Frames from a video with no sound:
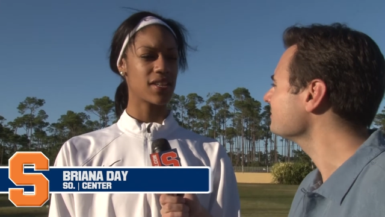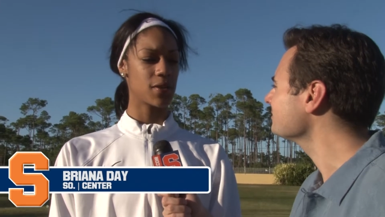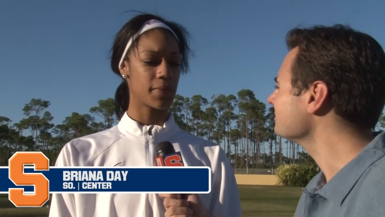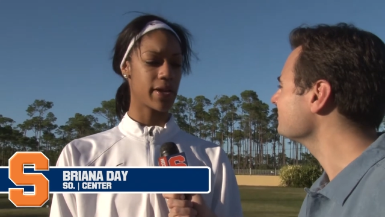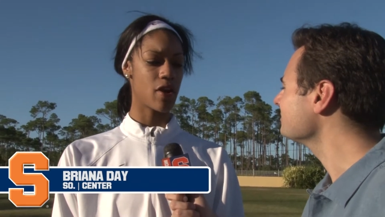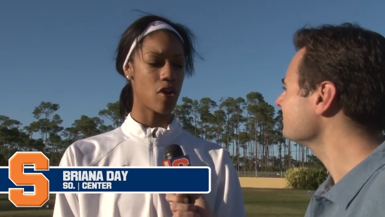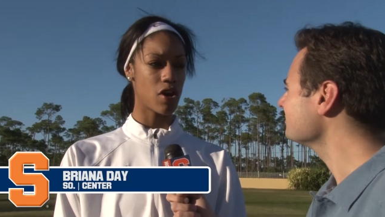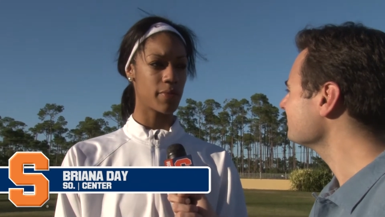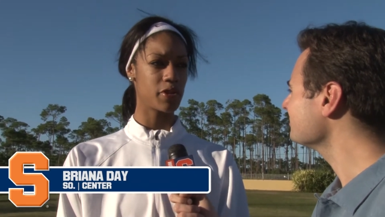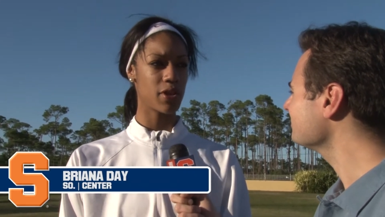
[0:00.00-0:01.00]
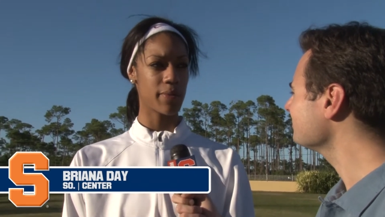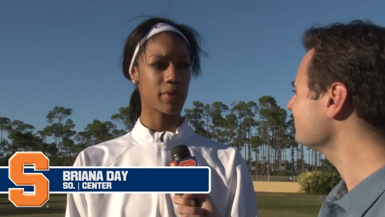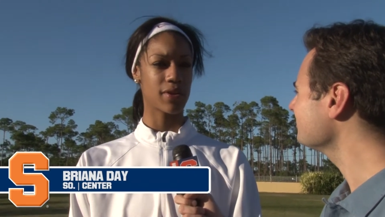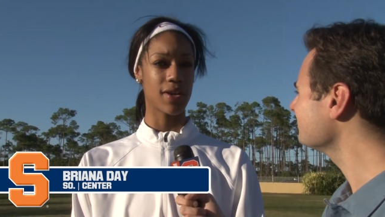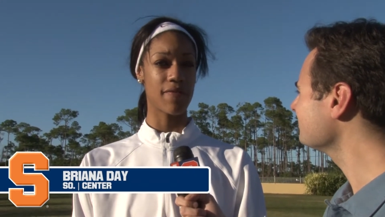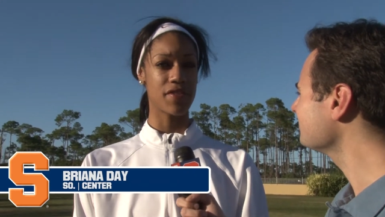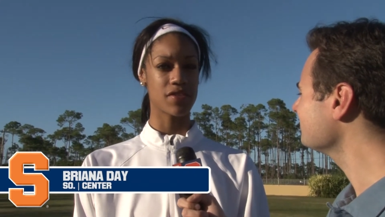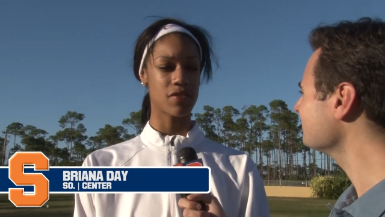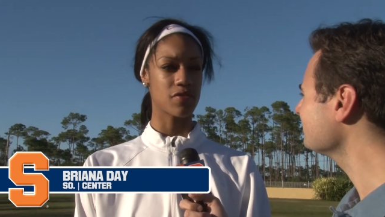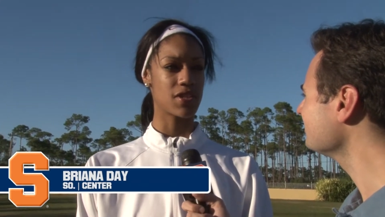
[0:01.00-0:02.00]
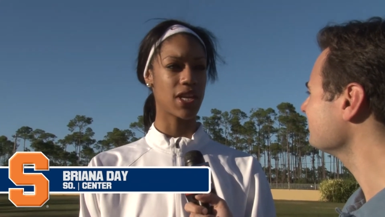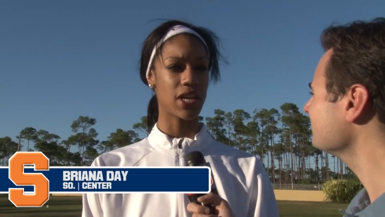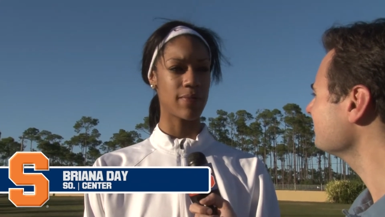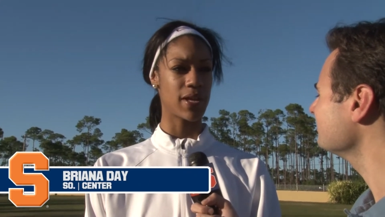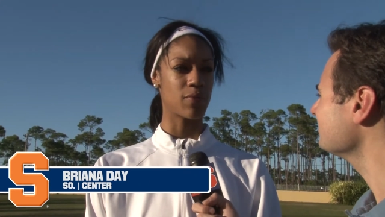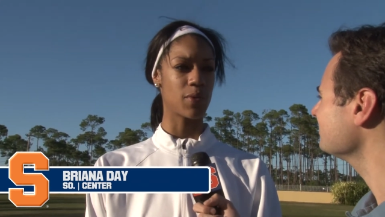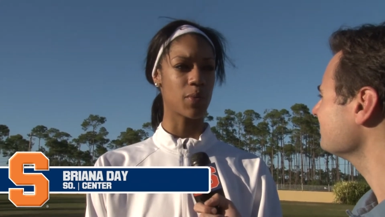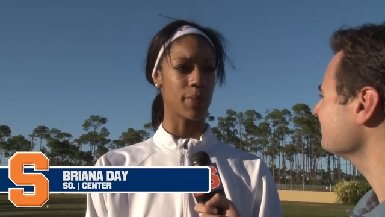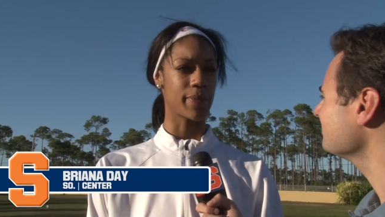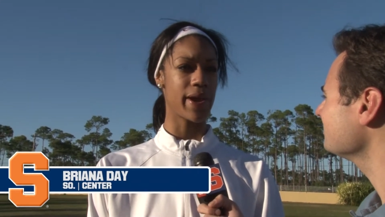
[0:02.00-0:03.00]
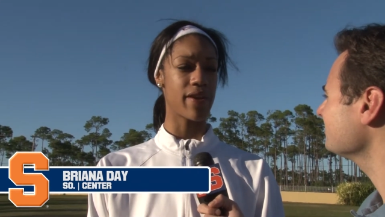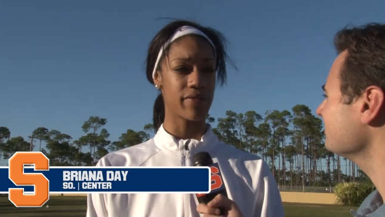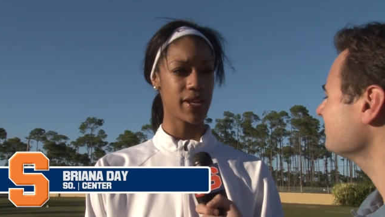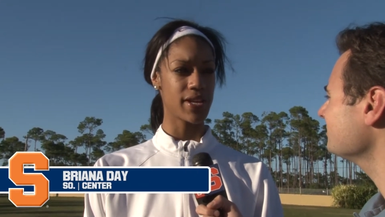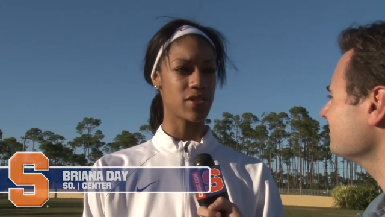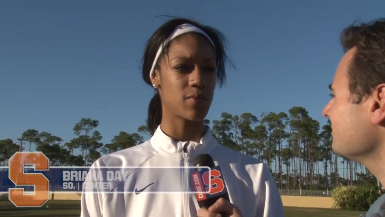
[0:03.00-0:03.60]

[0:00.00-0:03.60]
Speaker 1: to keep playing hard. We knew they were a physical team, and we were prepared for that, so